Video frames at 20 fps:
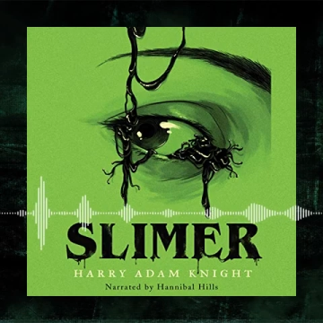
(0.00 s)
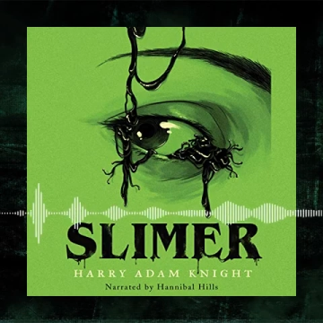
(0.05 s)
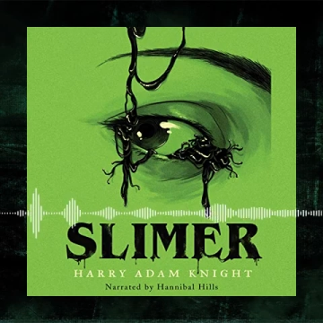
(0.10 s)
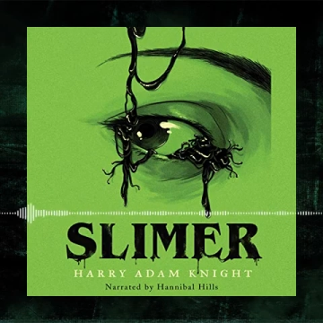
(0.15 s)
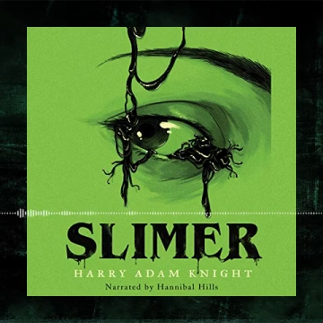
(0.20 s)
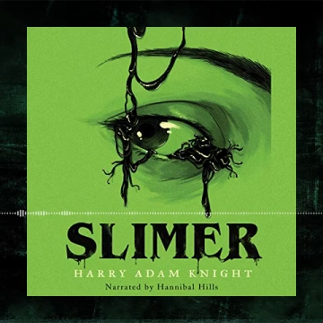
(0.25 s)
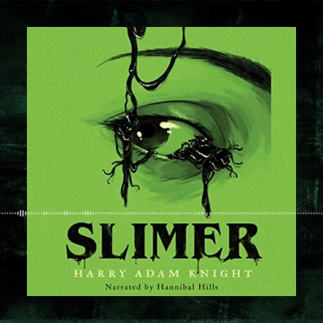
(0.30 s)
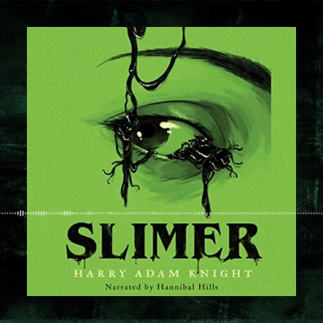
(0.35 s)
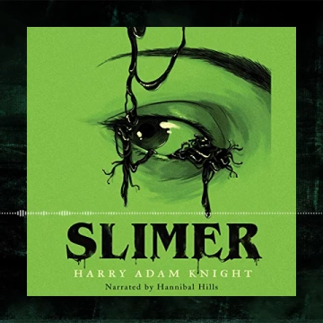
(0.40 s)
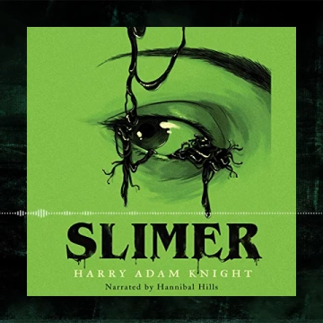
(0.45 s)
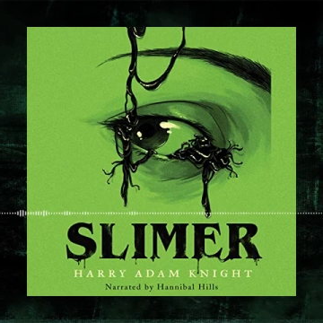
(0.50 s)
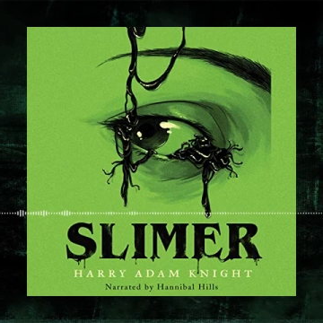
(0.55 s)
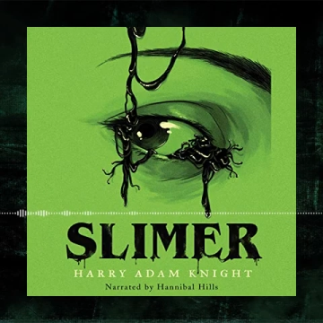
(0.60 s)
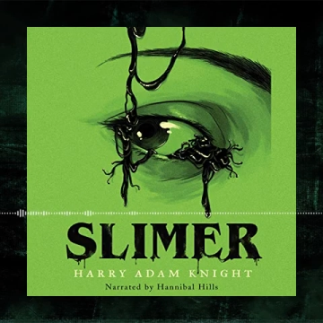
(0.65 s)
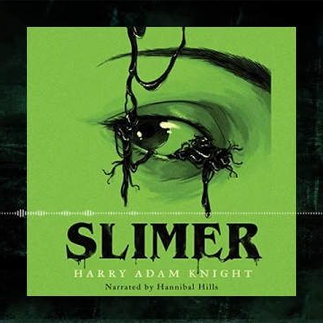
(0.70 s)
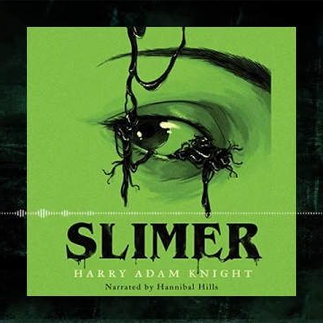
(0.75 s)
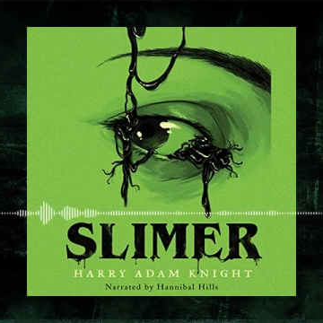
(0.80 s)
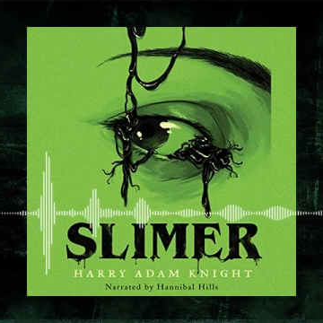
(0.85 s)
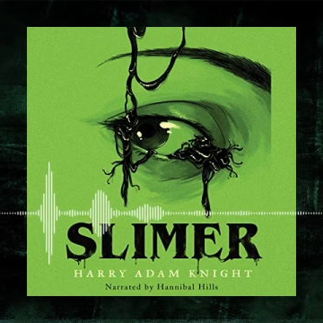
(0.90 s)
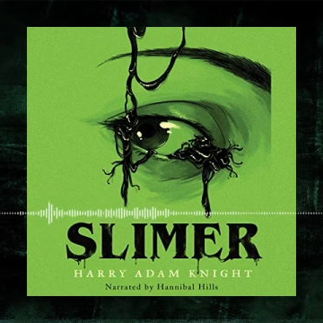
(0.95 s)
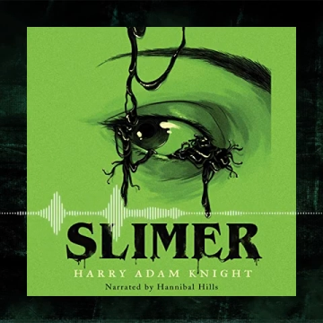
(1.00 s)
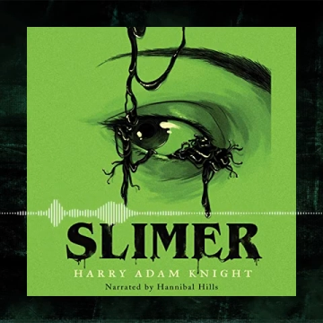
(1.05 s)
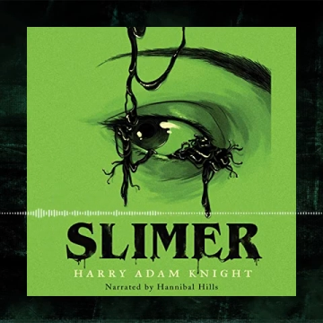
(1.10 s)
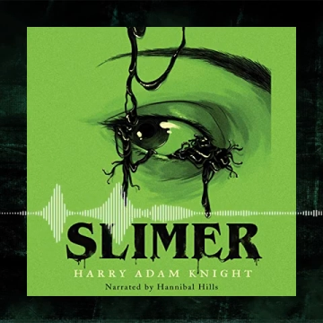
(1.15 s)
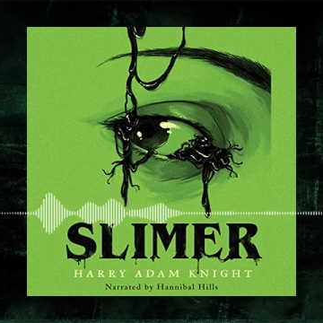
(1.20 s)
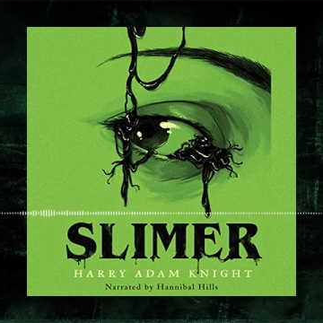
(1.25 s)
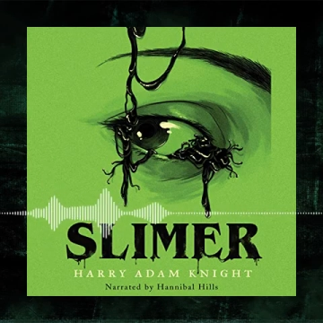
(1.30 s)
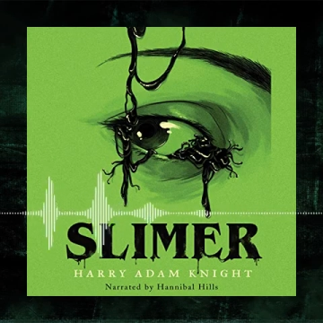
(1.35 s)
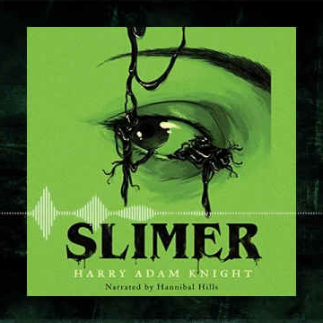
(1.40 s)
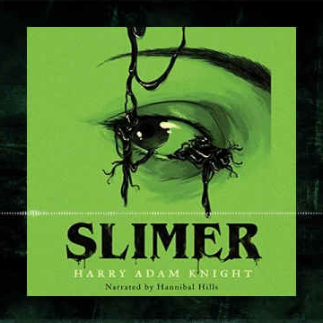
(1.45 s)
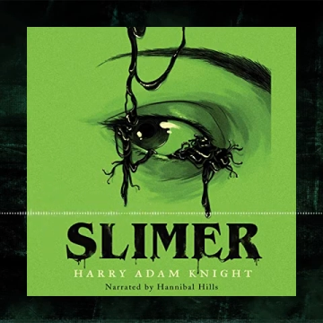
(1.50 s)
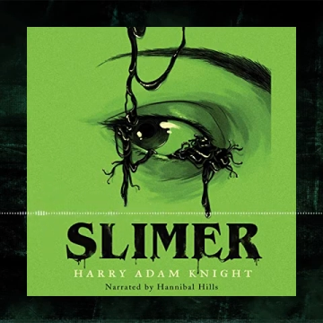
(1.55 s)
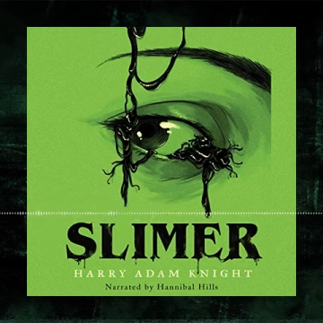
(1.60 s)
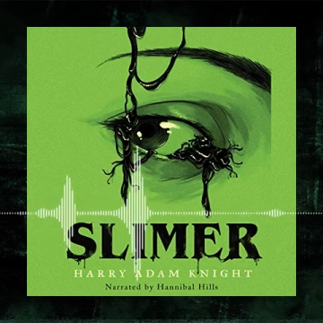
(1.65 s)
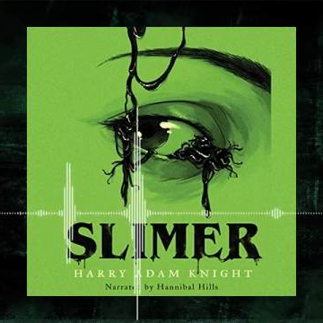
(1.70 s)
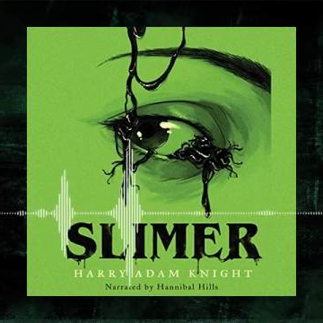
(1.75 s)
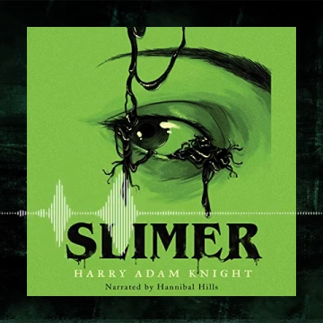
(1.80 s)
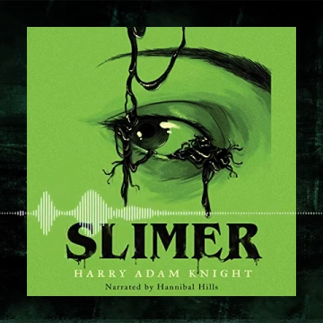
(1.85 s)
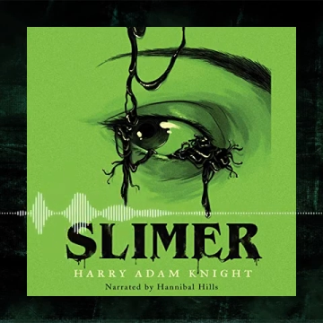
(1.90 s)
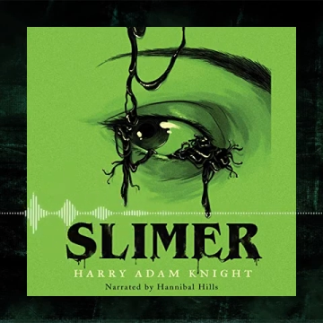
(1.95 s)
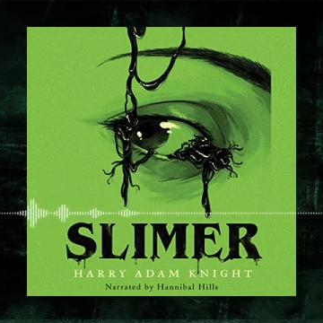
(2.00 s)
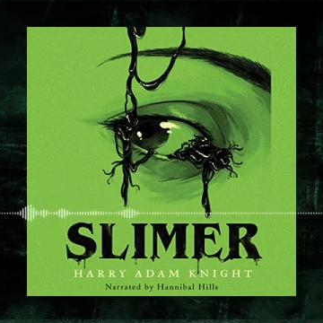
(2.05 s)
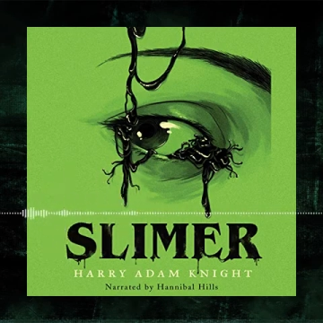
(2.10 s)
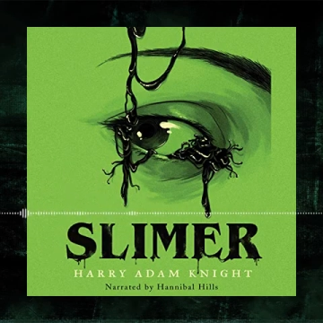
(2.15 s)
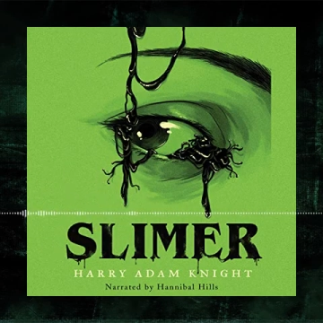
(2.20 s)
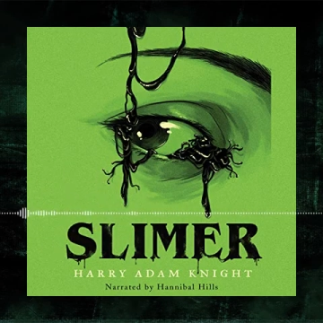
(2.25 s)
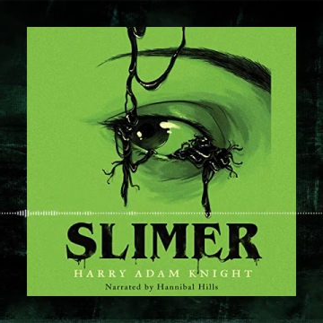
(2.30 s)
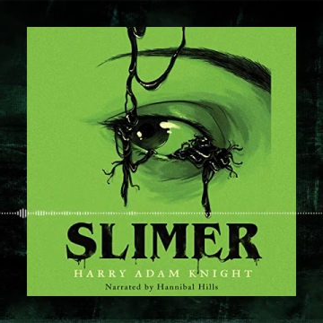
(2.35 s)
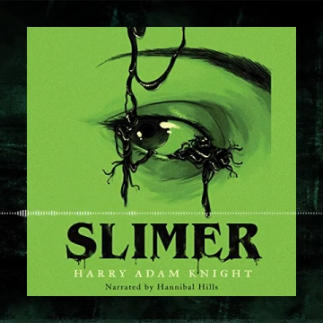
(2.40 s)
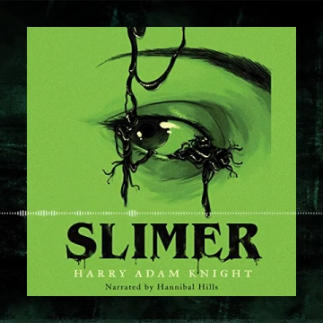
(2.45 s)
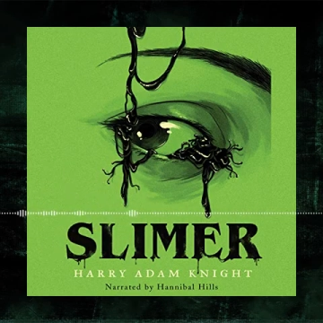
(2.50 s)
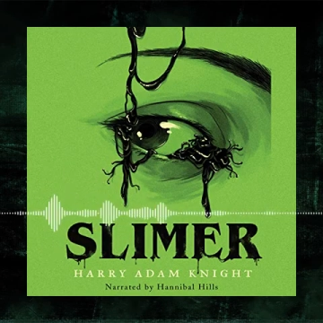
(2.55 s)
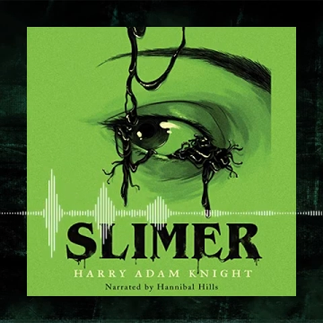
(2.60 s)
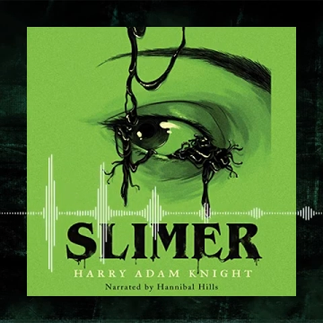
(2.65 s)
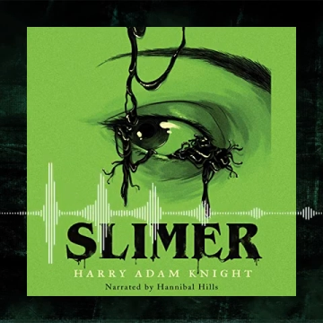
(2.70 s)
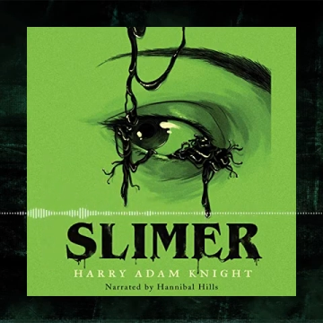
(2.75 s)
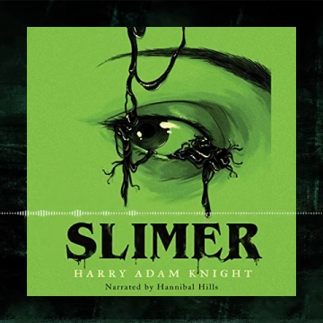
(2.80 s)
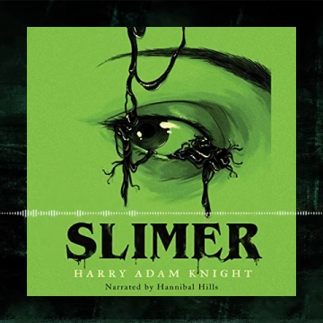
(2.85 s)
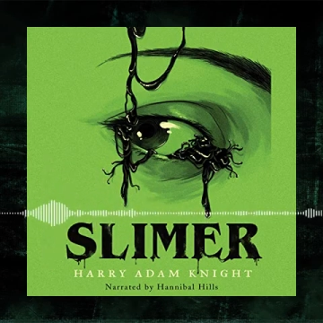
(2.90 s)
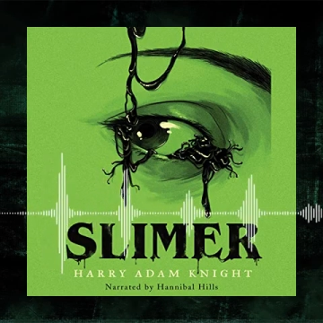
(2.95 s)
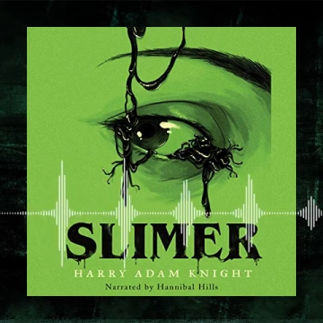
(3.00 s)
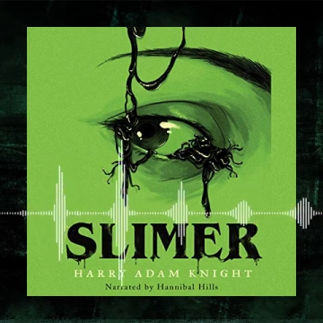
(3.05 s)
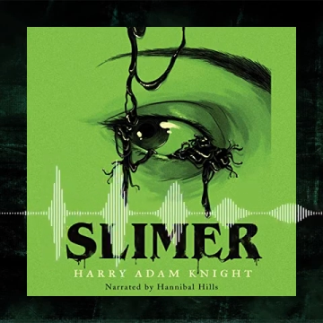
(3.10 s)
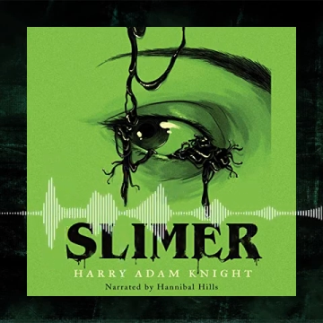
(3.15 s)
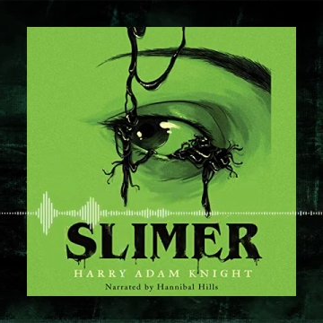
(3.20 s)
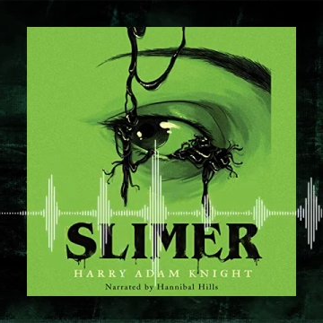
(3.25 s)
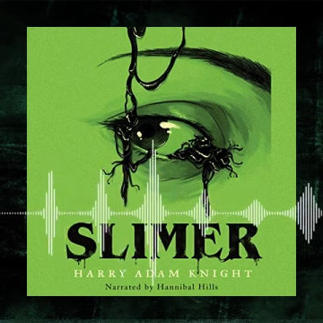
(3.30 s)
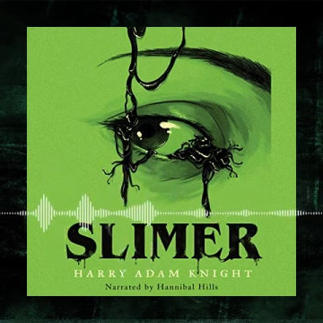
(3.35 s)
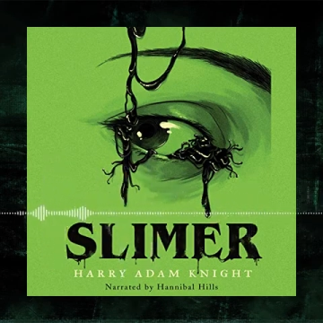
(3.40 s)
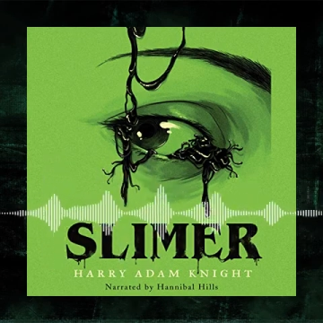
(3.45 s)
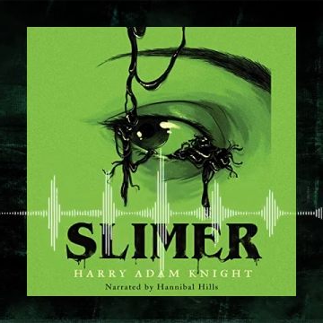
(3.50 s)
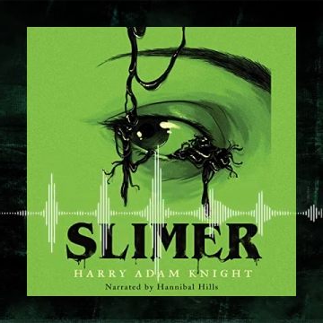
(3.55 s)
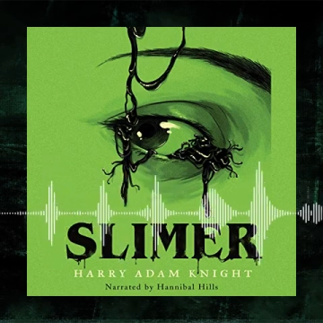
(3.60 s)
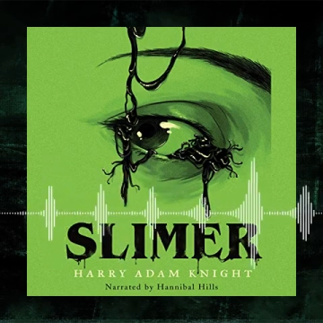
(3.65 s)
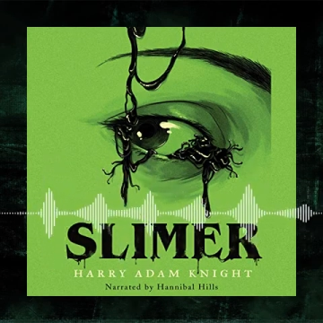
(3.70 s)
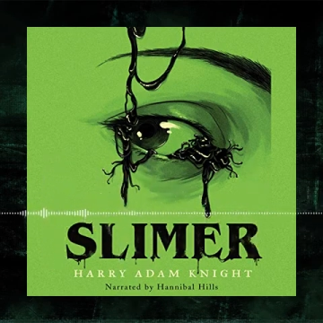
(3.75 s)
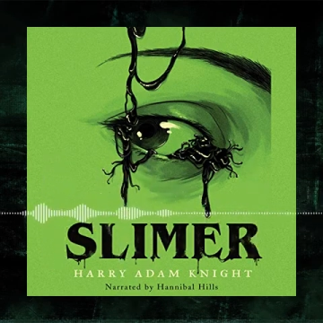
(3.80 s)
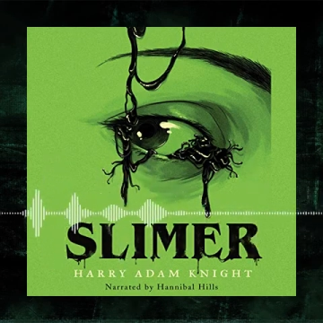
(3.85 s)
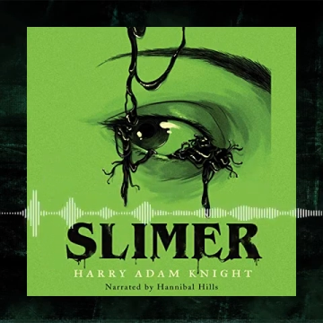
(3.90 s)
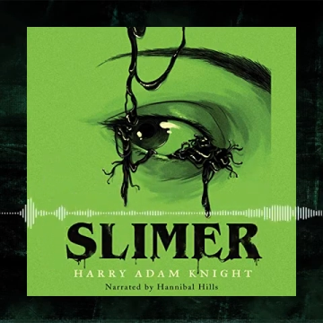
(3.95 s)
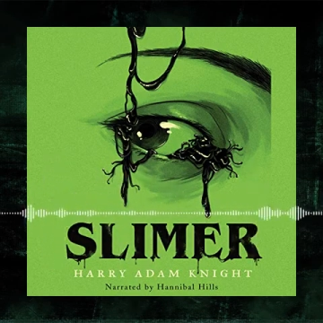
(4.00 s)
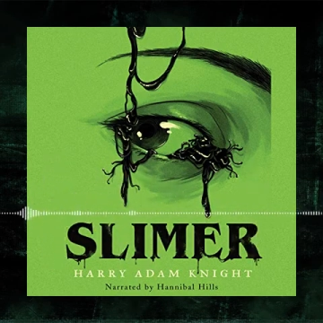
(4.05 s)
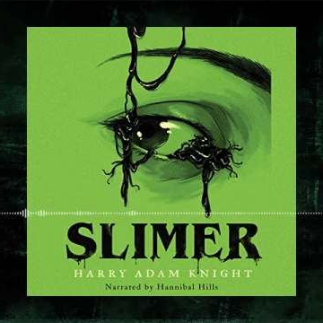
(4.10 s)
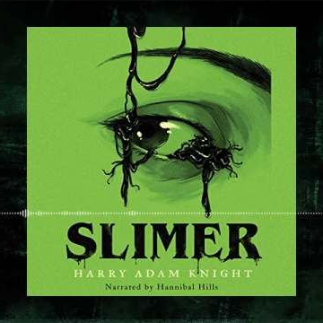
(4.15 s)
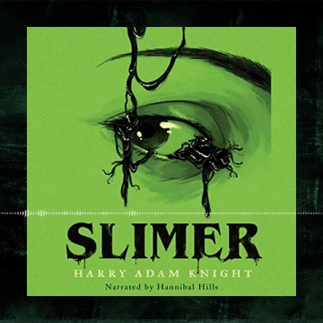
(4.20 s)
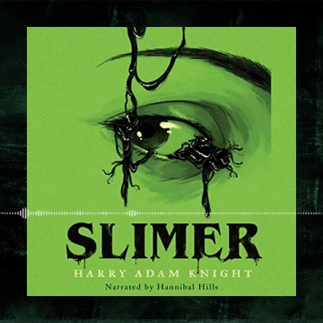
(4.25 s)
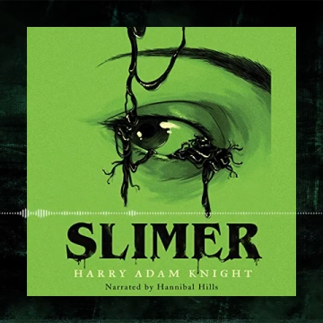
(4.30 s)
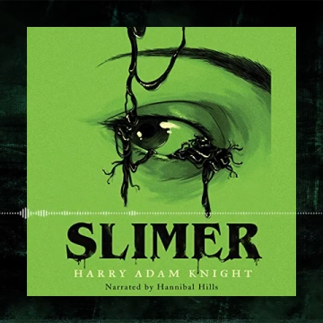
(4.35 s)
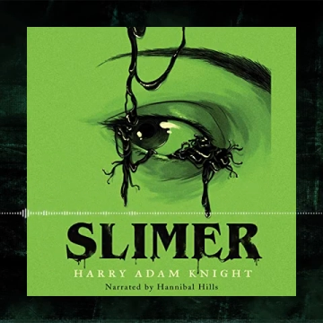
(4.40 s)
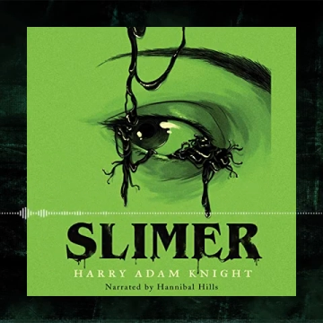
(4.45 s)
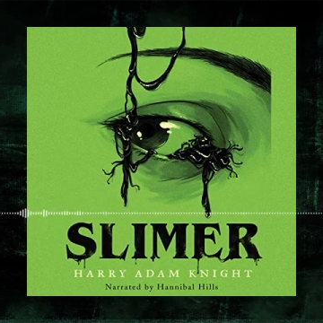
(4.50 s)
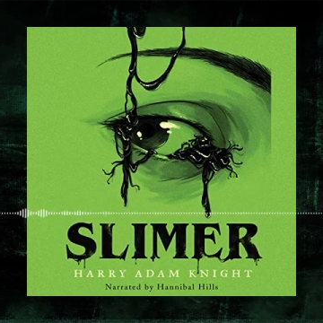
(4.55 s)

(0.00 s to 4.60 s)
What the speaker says: (no speaker visible)